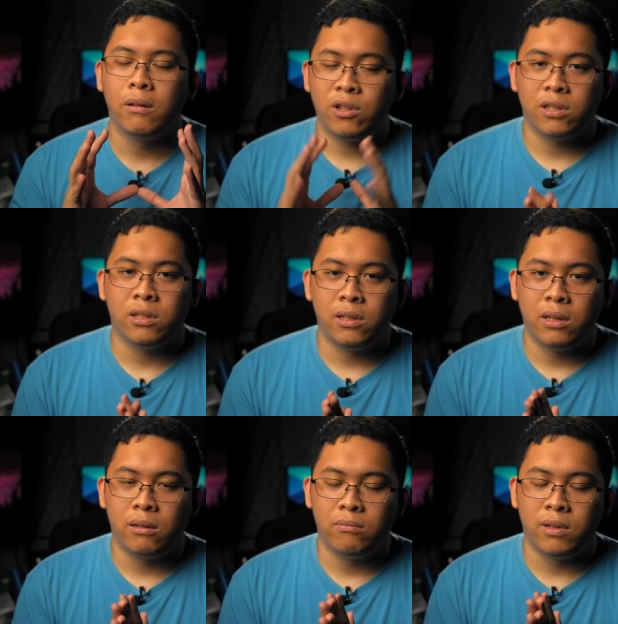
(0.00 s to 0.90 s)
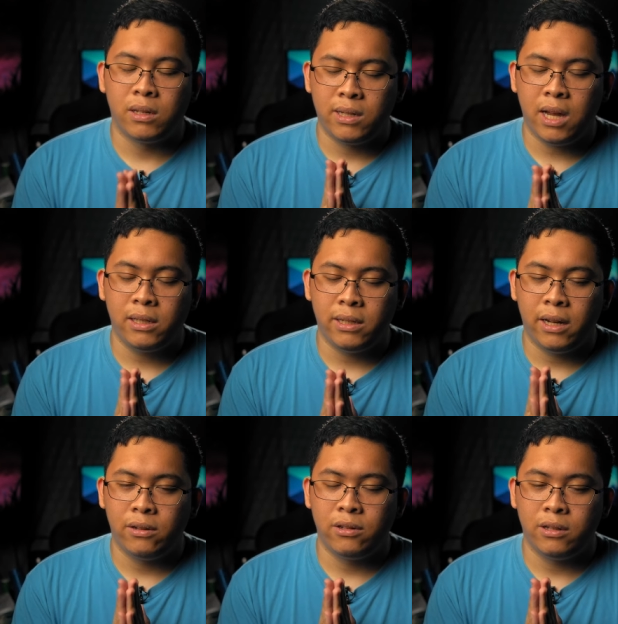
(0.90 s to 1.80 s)
the Justice League, the Zack
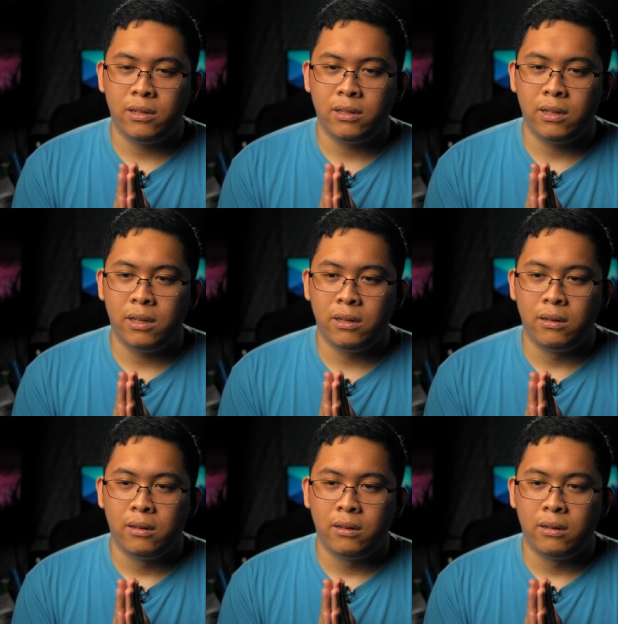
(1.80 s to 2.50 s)
Snyder Justice League,